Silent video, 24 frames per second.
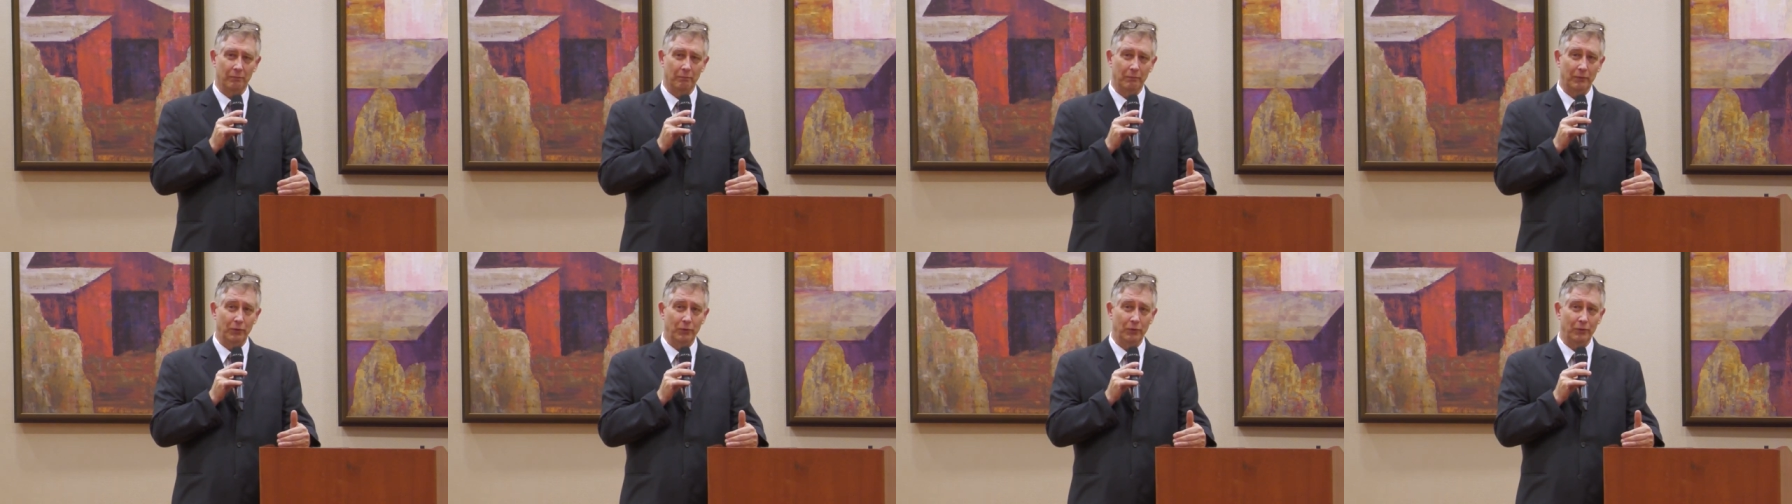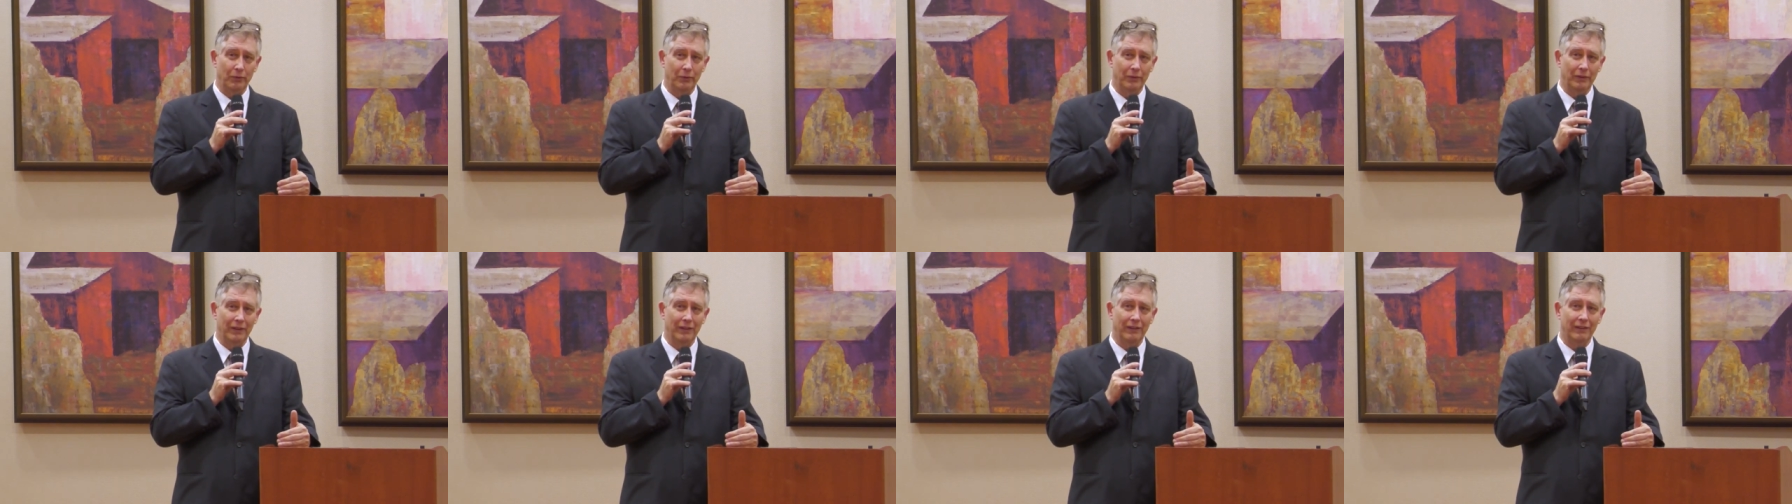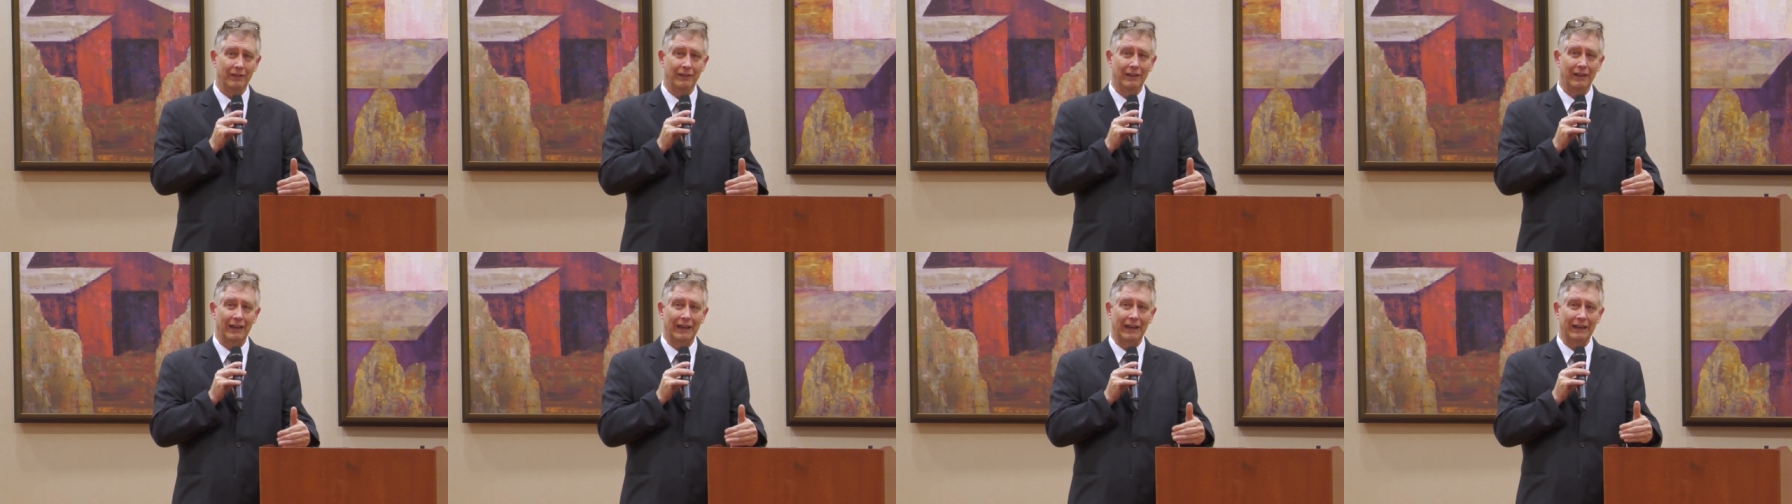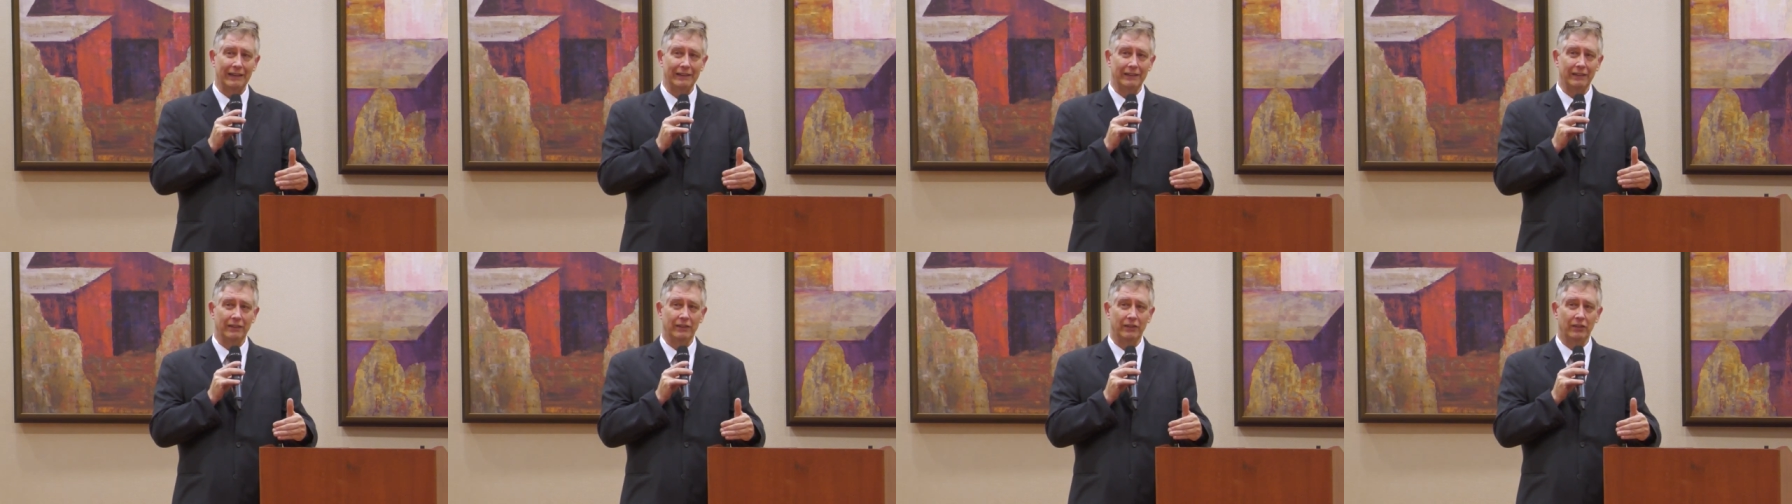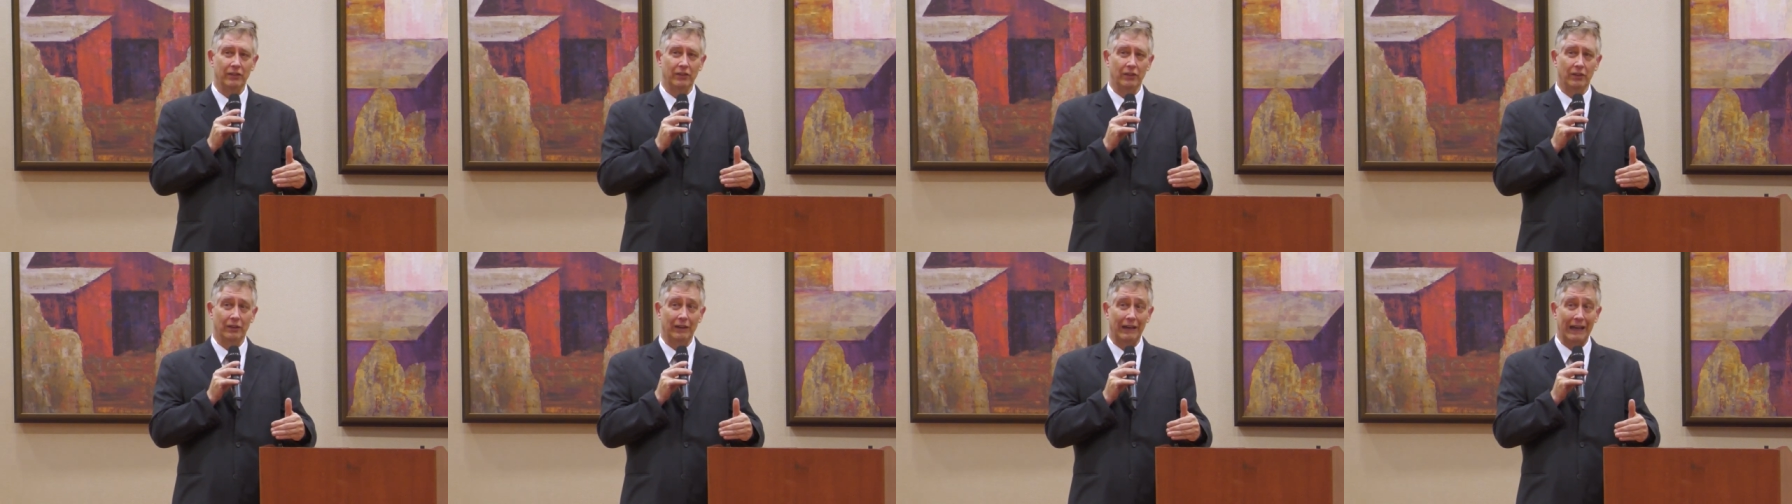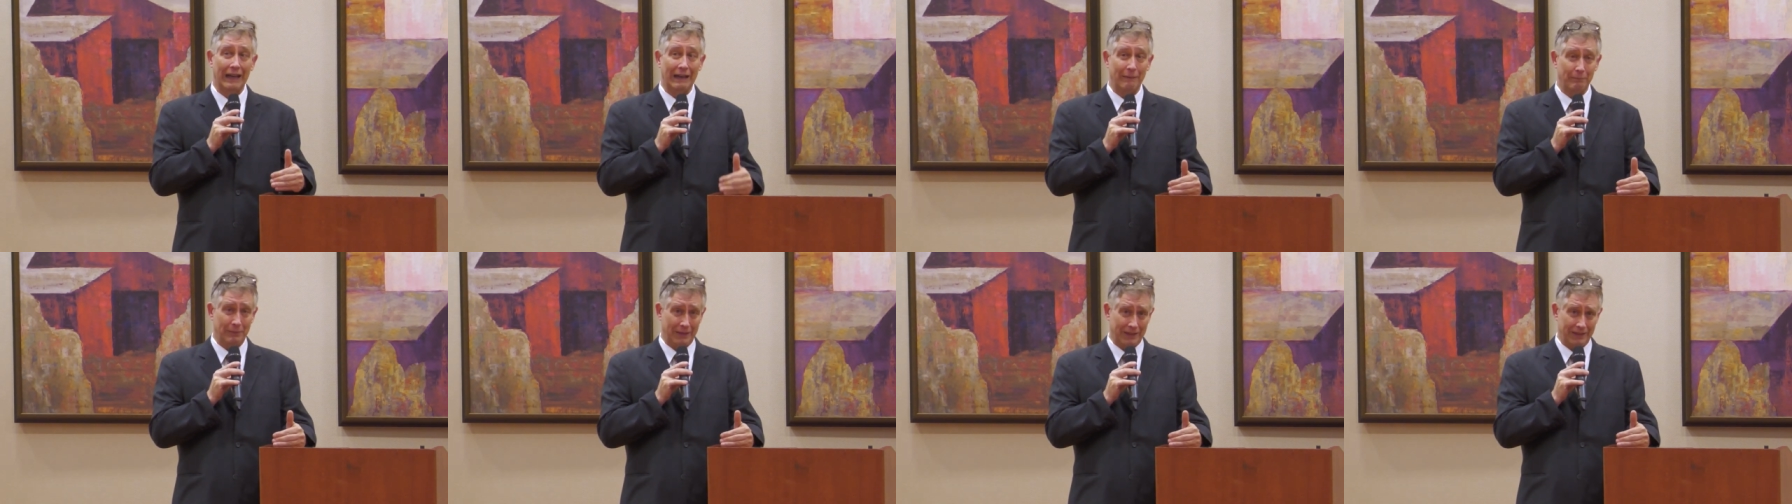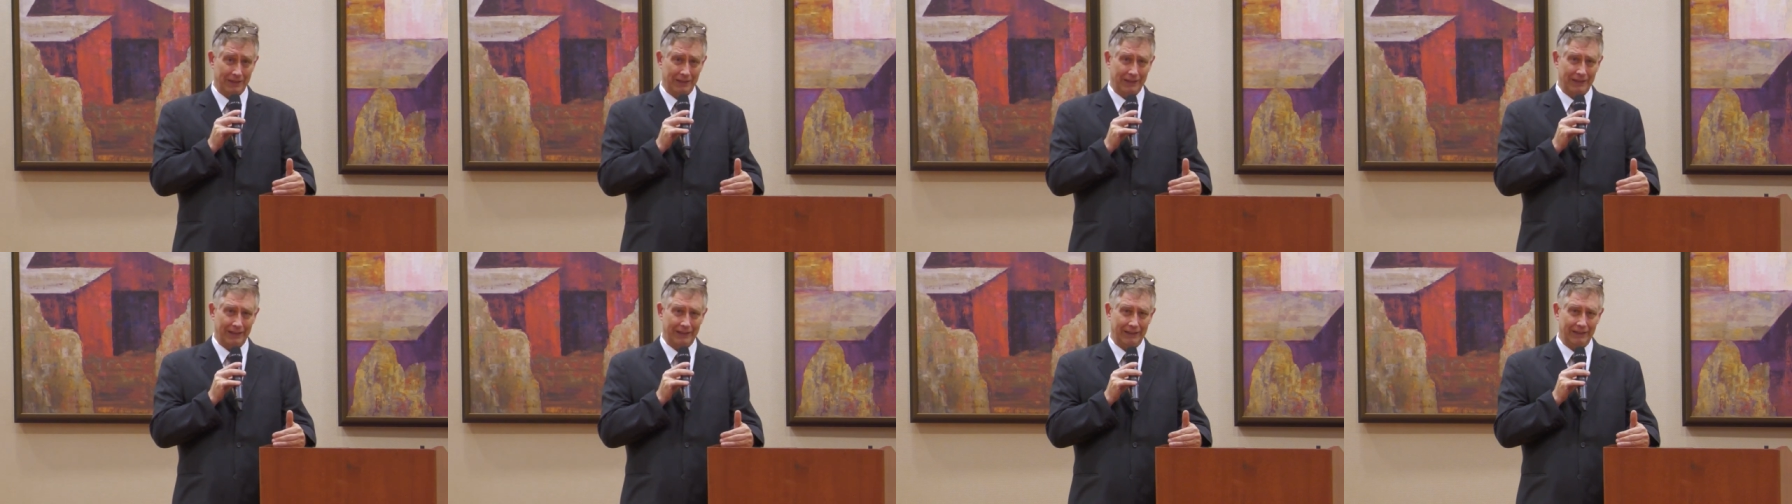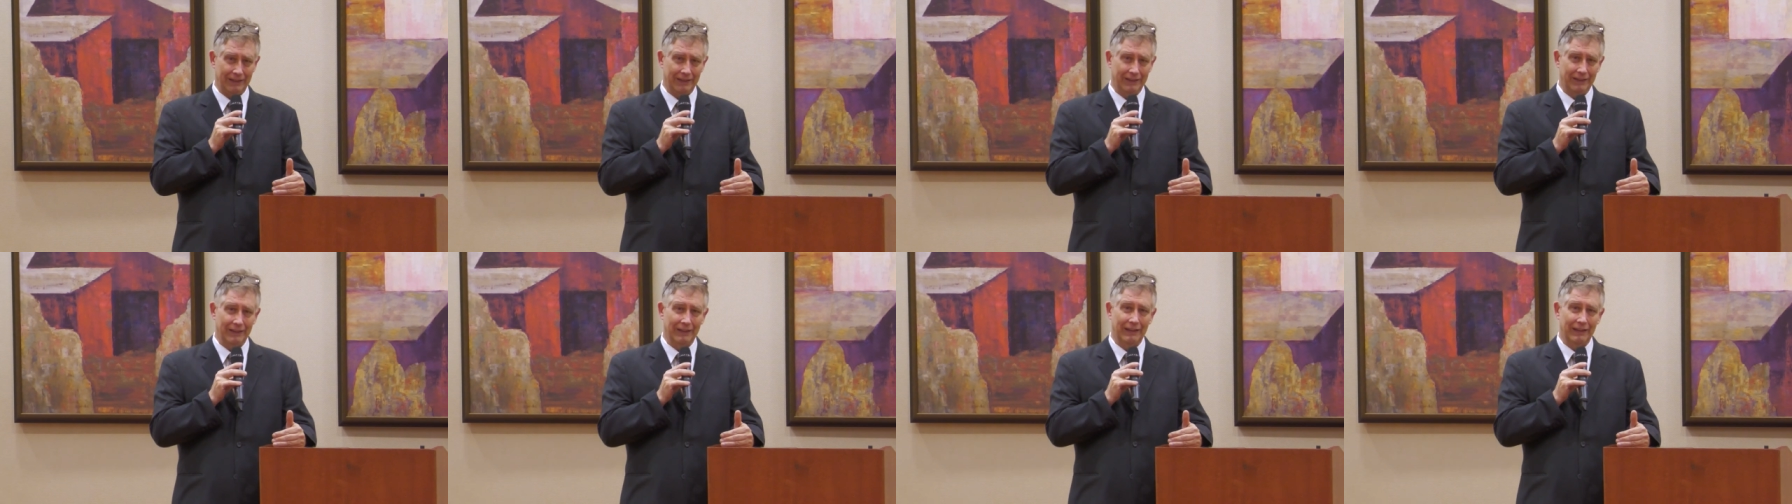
mood and your appetite.